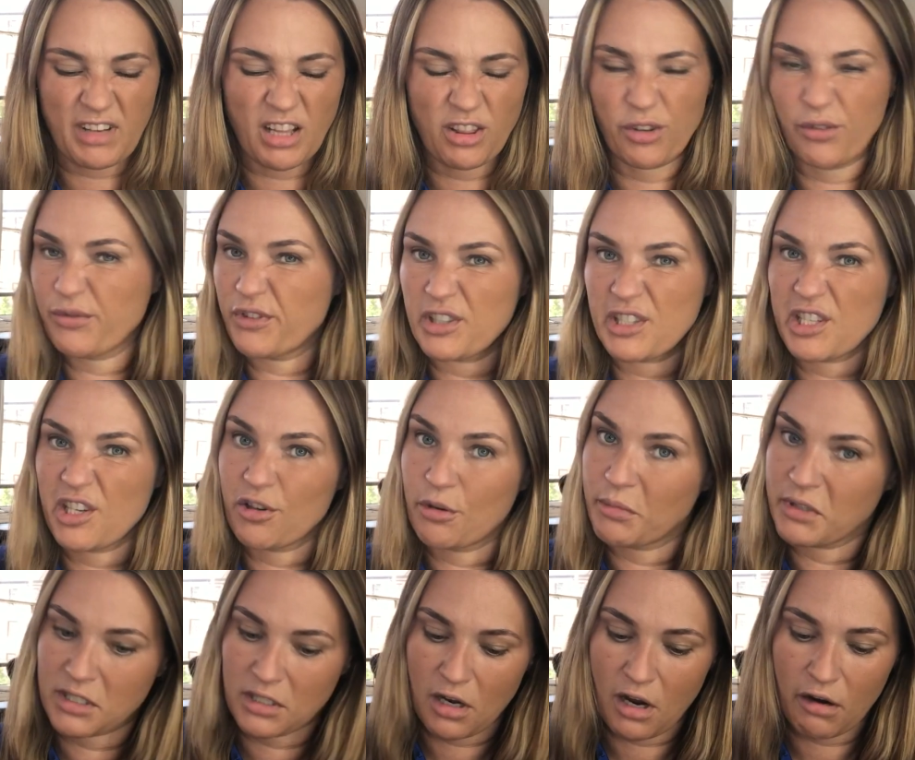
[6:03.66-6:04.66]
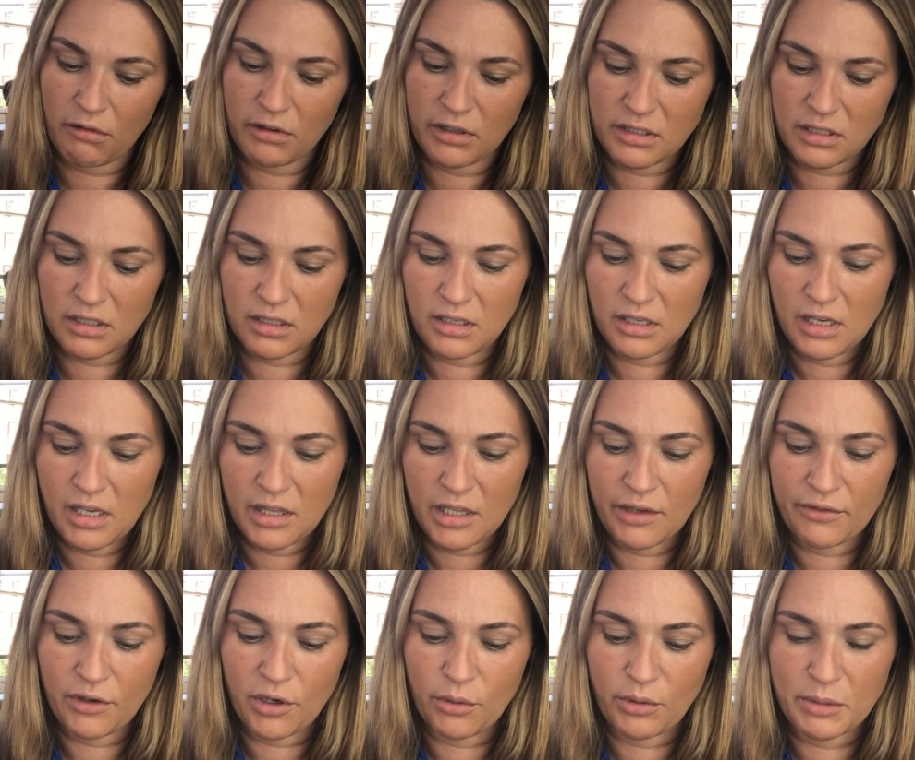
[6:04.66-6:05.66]
I love the Dior mascaras.
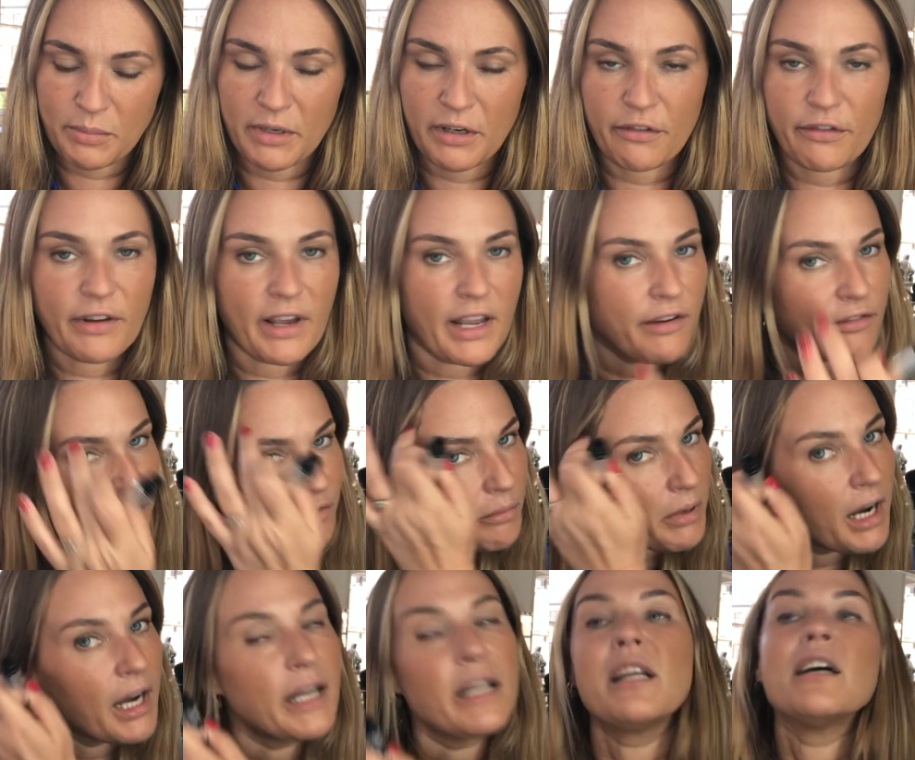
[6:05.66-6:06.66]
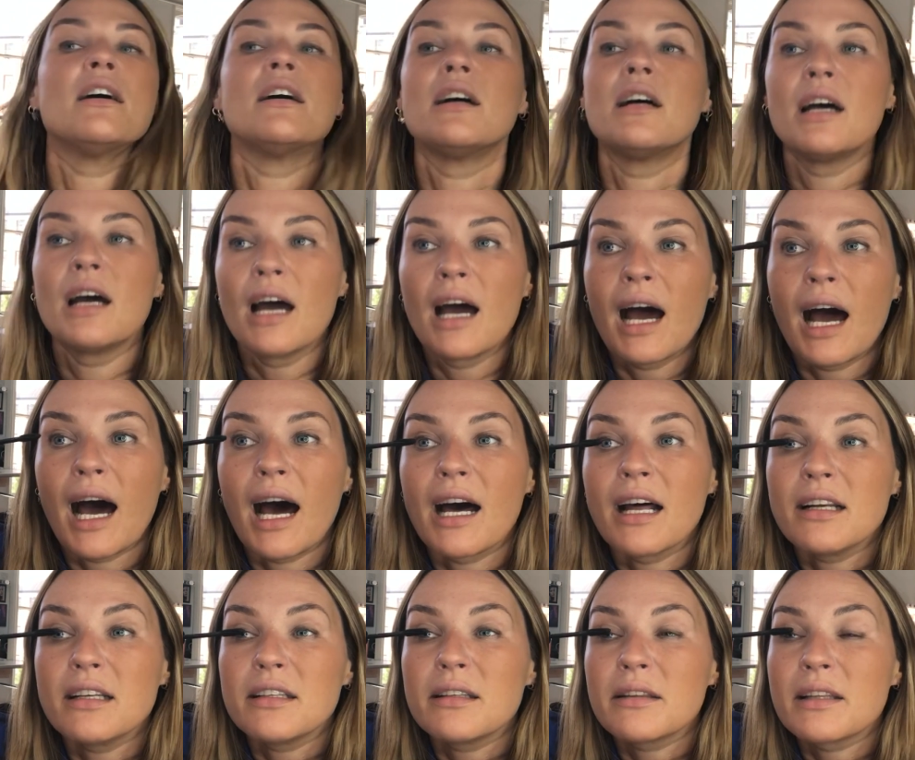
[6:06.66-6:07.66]
They've always been a favourite of mine.
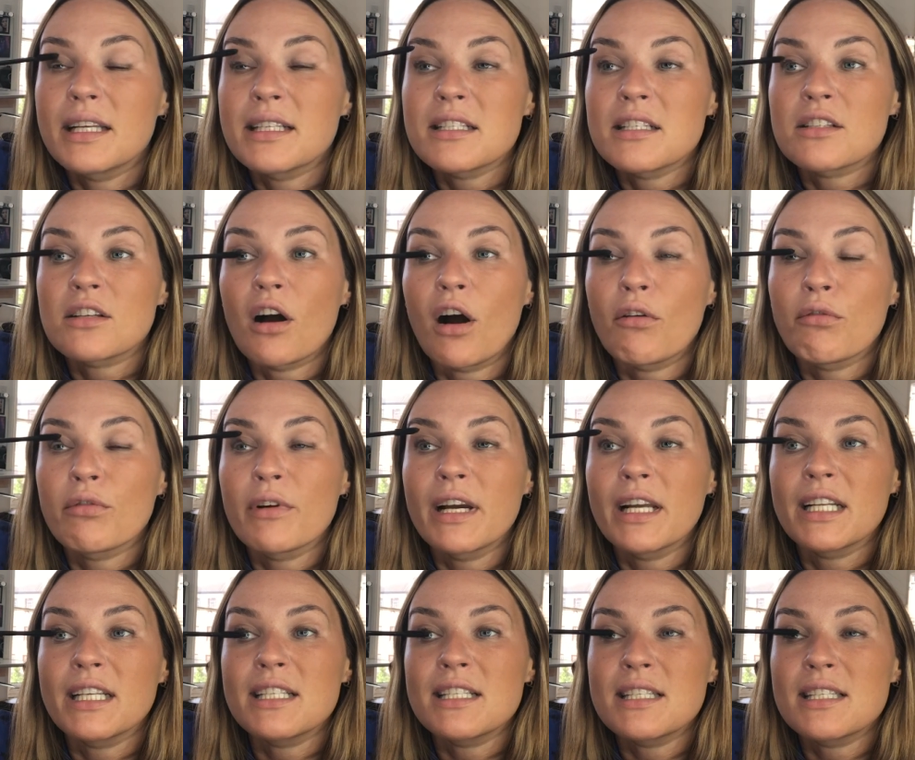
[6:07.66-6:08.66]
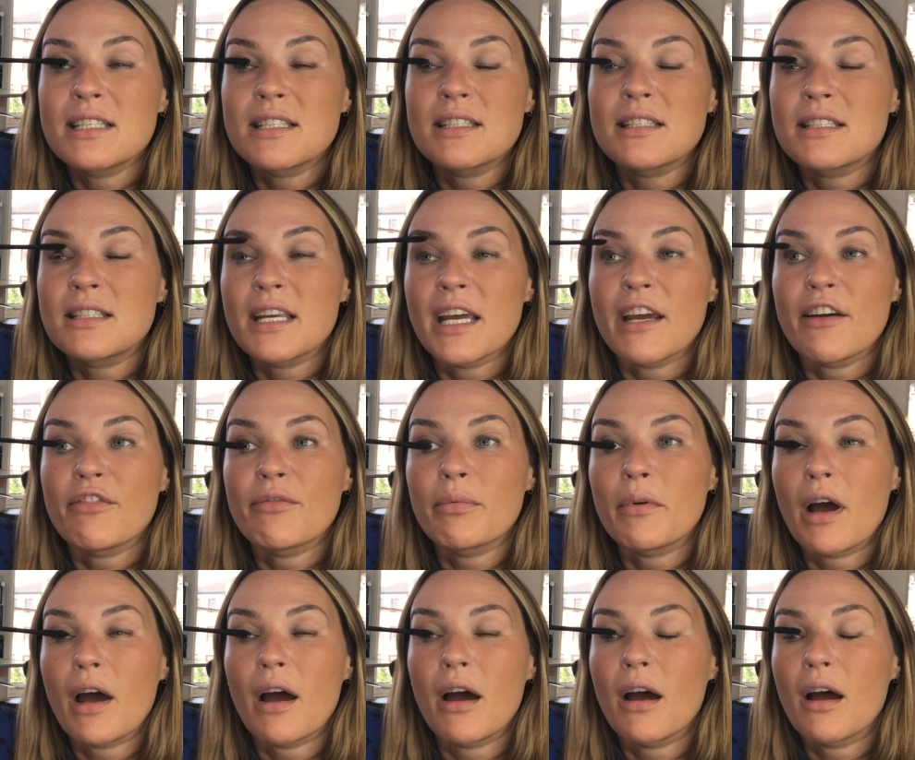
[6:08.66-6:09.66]
And this has got a really stiff
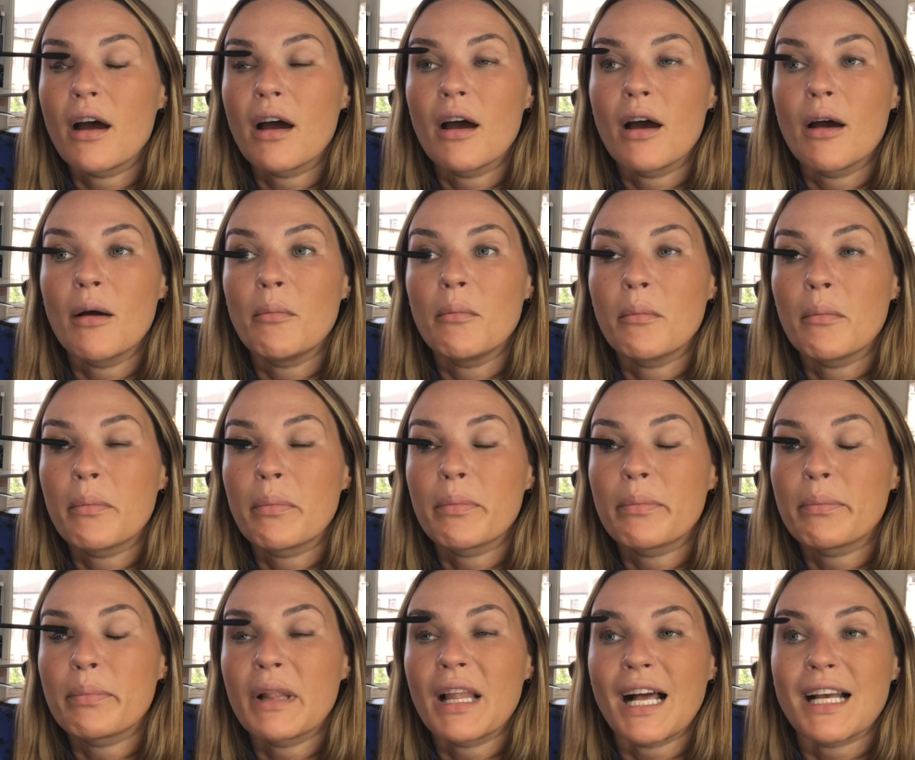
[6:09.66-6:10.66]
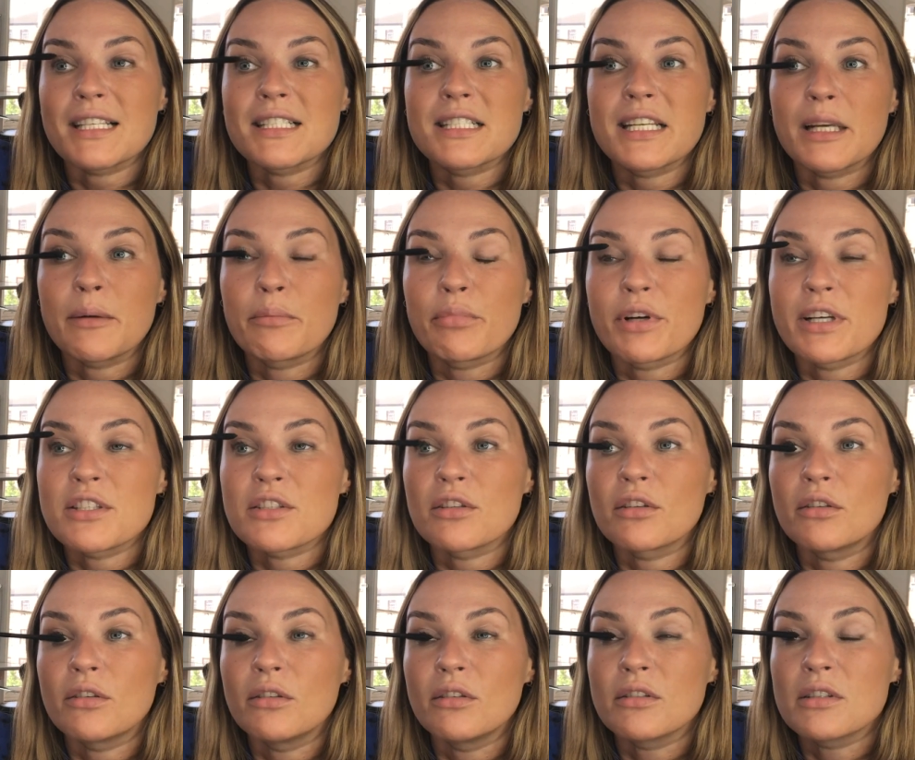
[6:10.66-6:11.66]
plastic
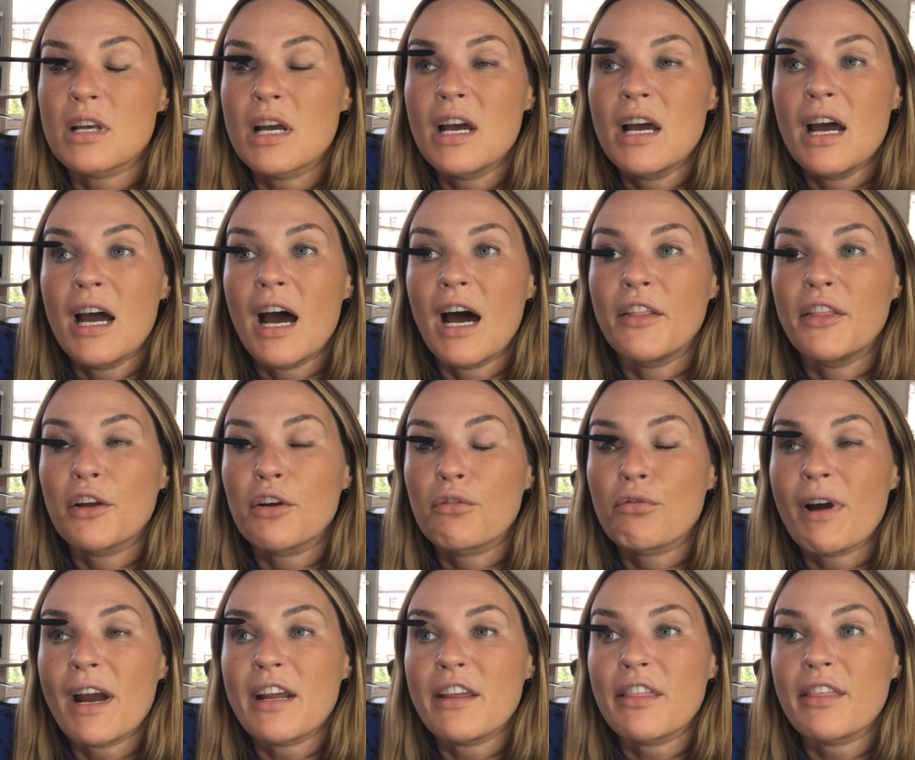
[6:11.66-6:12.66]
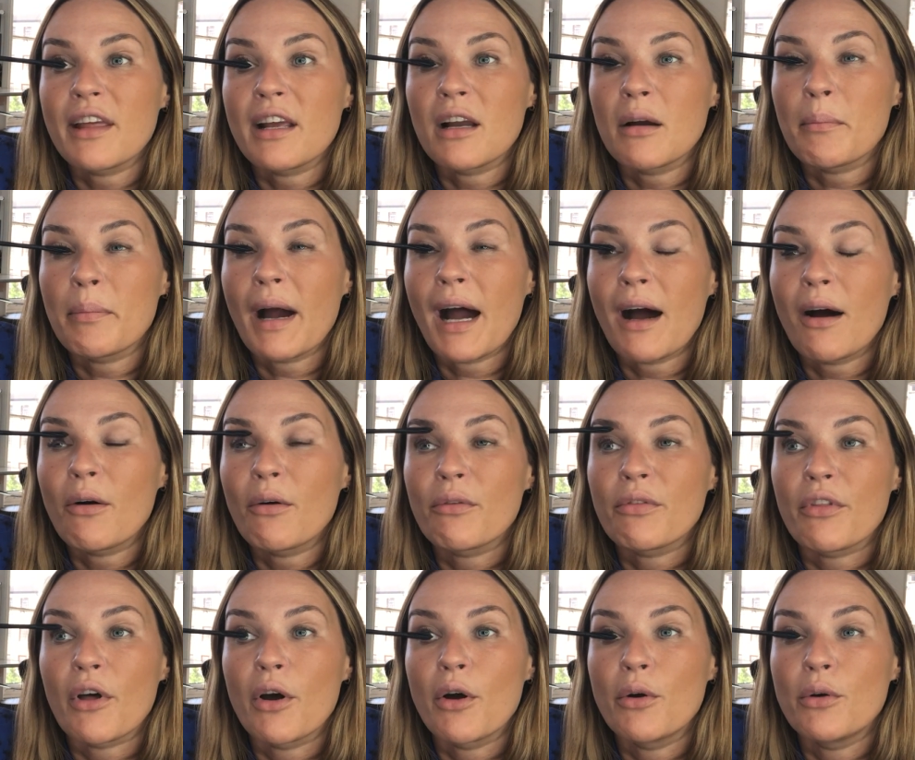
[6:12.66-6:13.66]
bristles. And the great thing
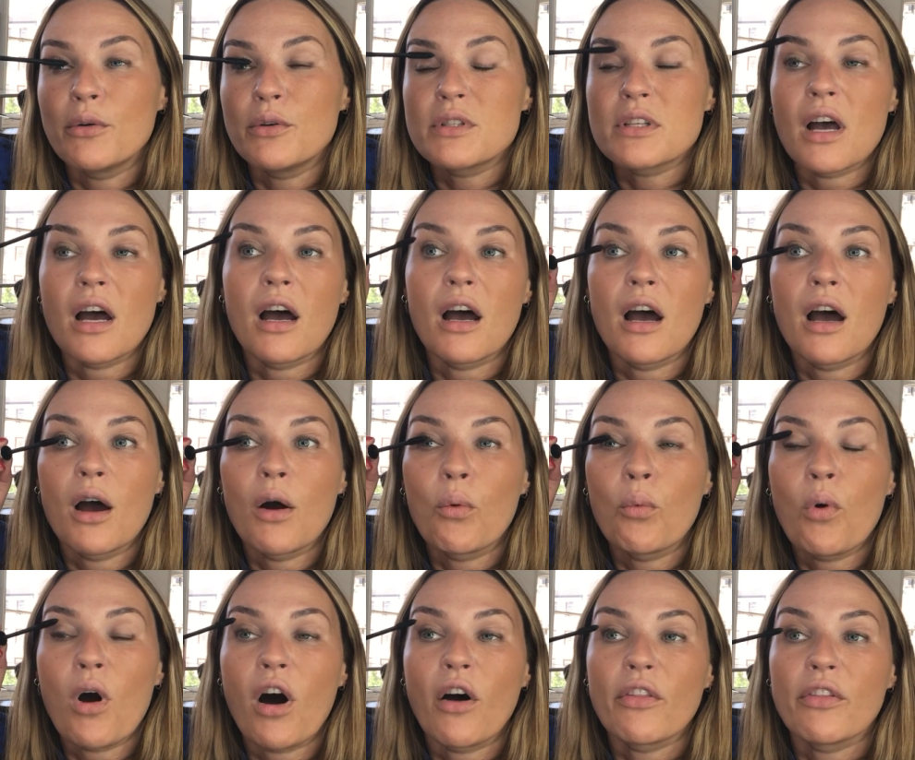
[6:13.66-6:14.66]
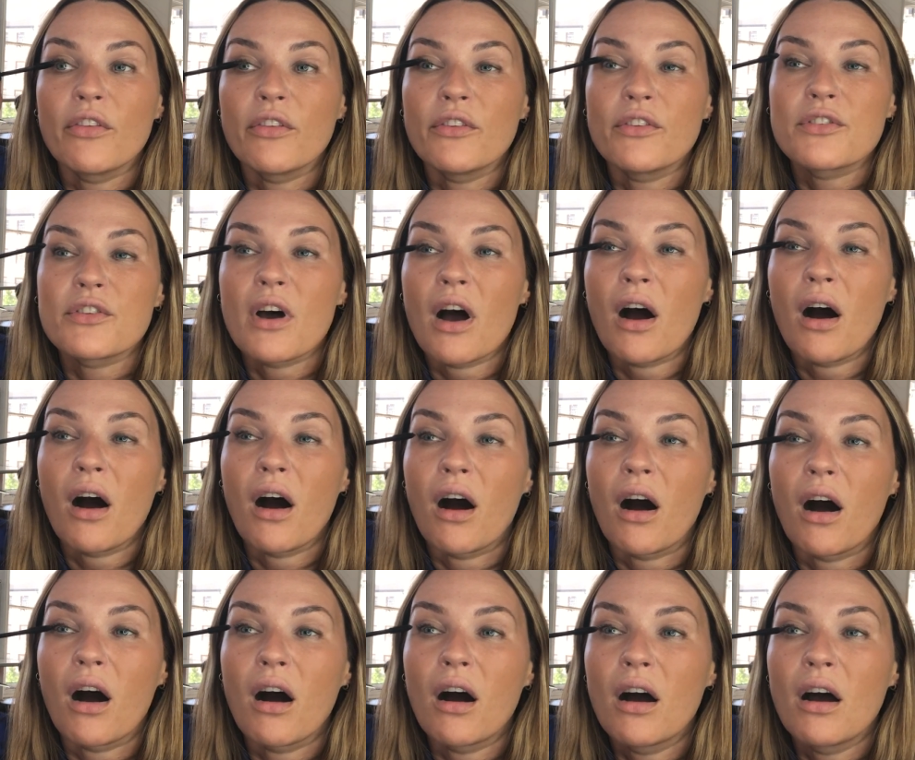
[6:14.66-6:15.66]
about those wands
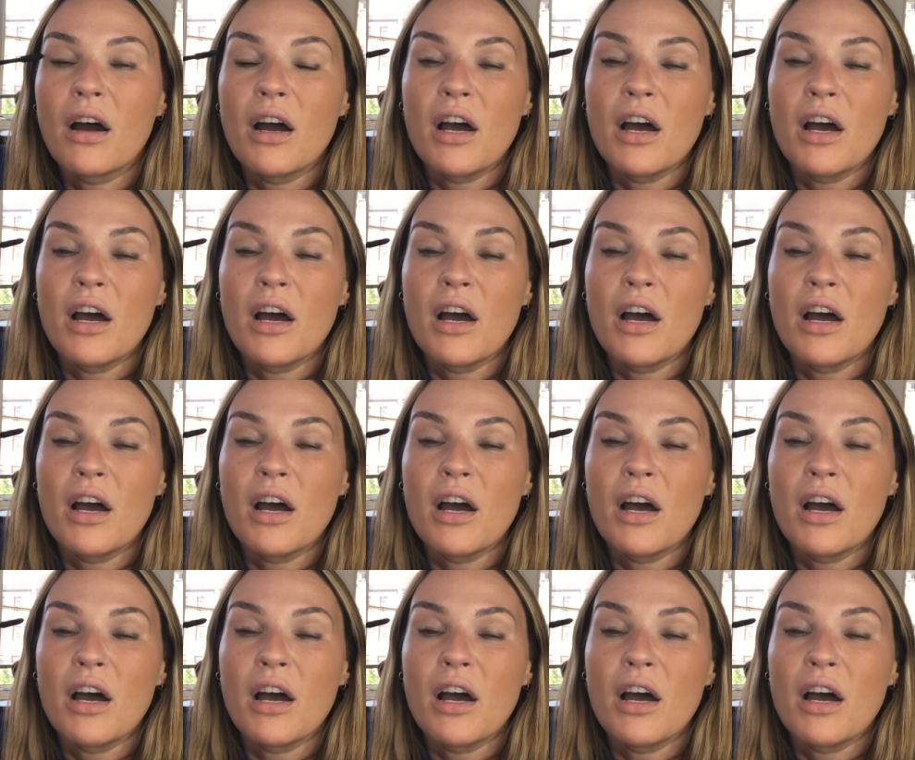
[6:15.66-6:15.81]
are